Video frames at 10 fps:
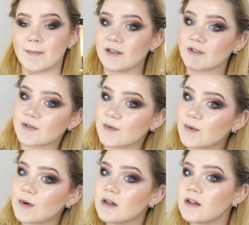at
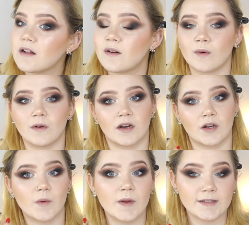school or
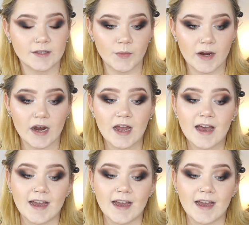going somewhere,